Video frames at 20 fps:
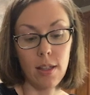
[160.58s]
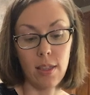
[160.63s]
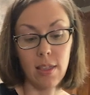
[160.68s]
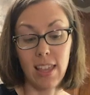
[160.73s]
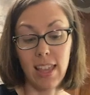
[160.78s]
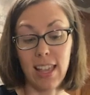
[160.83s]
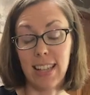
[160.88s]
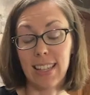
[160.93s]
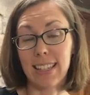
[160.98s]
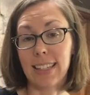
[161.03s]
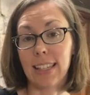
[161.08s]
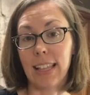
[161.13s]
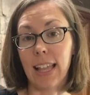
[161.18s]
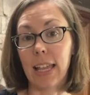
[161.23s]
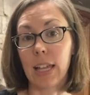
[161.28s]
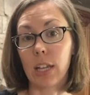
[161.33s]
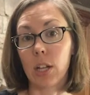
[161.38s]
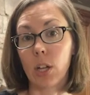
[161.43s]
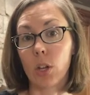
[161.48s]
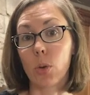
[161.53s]
things
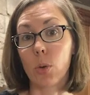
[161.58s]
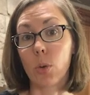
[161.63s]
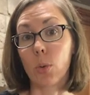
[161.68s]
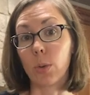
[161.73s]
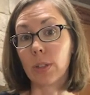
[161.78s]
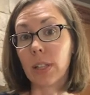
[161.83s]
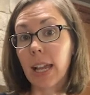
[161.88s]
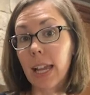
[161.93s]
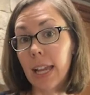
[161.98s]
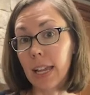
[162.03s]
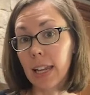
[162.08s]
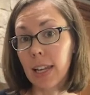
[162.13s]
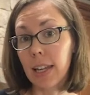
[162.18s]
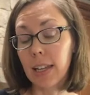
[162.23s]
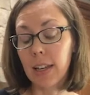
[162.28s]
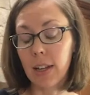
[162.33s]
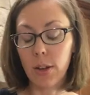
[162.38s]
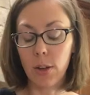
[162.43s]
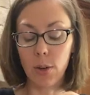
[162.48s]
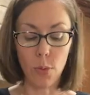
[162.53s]
like
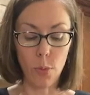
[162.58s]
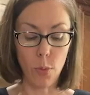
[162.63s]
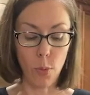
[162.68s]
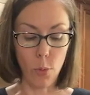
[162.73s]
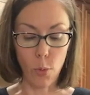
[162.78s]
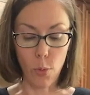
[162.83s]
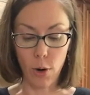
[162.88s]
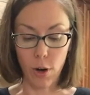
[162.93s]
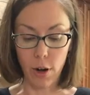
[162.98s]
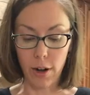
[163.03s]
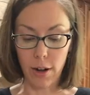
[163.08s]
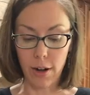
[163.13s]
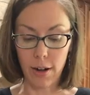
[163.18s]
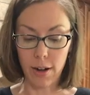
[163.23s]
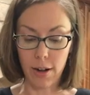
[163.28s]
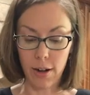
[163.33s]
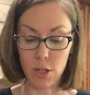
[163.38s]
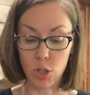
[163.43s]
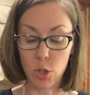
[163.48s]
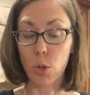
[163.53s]
Kool-Aid
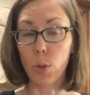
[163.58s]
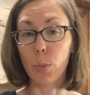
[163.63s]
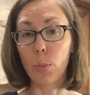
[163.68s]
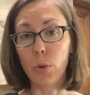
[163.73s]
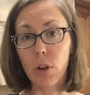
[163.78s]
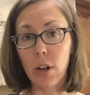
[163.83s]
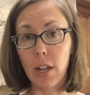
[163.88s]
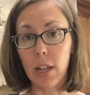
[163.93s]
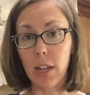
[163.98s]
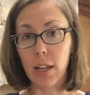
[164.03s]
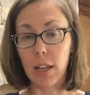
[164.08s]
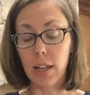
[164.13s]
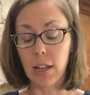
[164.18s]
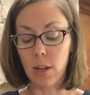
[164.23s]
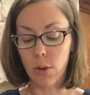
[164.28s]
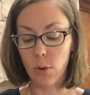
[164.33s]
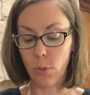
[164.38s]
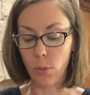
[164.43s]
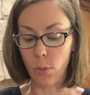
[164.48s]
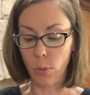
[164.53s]
or
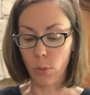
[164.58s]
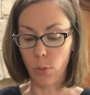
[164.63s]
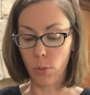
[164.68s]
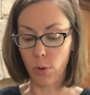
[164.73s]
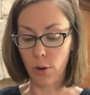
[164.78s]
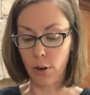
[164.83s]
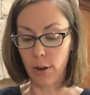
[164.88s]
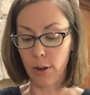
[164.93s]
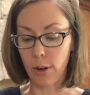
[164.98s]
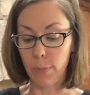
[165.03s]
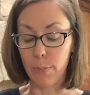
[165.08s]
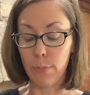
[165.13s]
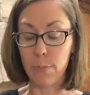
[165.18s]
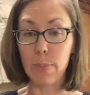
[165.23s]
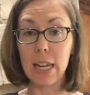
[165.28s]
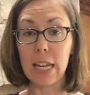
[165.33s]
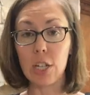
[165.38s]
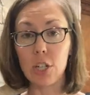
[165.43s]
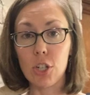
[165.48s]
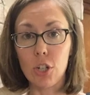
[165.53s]
turmeric or
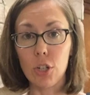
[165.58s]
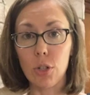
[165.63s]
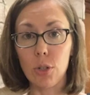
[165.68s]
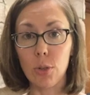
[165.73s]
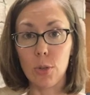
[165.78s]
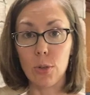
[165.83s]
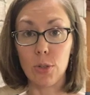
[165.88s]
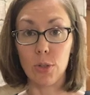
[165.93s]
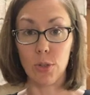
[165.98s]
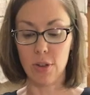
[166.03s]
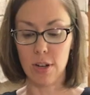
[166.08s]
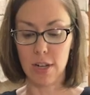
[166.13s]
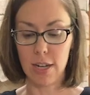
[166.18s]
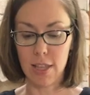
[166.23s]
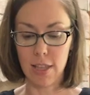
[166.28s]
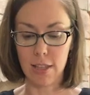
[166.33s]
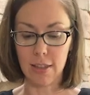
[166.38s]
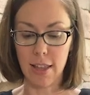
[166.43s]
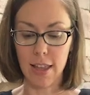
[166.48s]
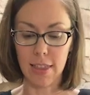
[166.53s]
beet juice or
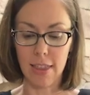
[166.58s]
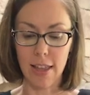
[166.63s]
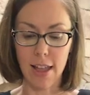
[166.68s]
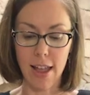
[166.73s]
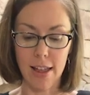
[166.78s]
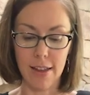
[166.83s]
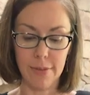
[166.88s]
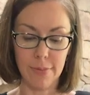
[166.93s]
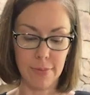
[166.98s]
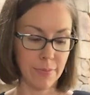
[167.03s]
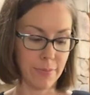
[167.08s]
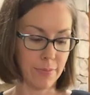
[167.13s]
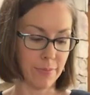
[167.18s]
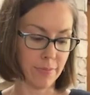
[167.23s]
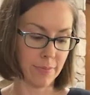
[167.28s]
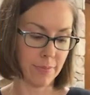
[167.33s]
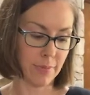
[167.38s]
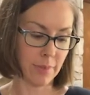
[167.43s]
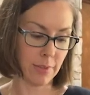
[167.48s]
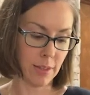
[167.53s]
anything like
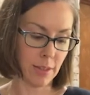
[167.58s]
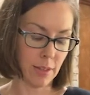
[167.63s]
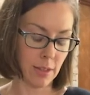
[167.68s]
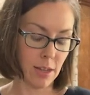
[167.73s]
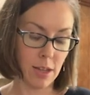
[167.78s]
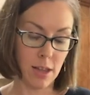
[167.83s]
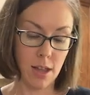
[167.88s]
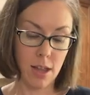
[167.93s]
that.